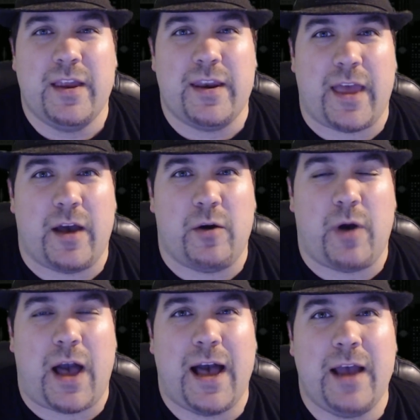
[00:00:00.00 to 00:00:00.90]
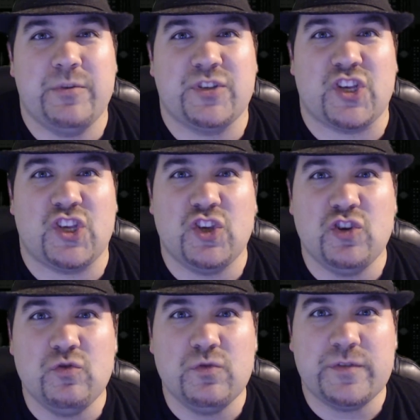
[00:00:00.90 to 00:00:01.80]
Now, I was a
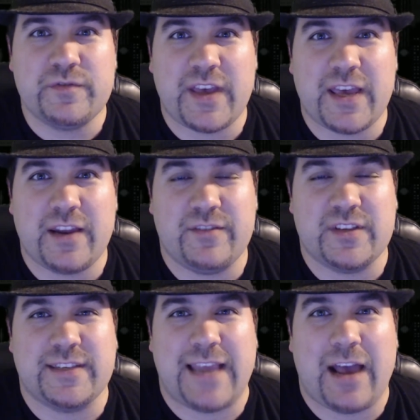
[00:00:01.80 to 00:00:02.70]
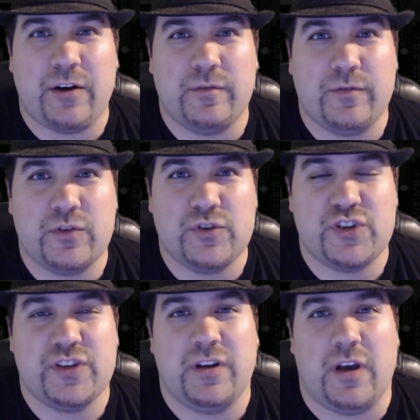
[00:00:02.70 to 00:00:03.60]
huge fan of the Saturn
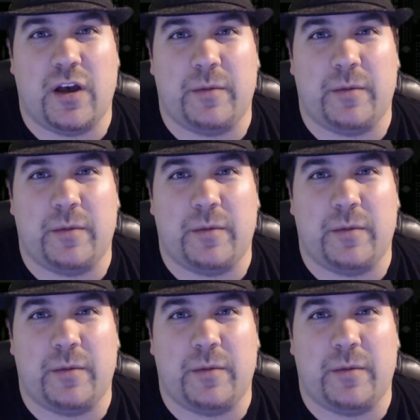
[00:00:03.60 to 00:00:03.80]
version,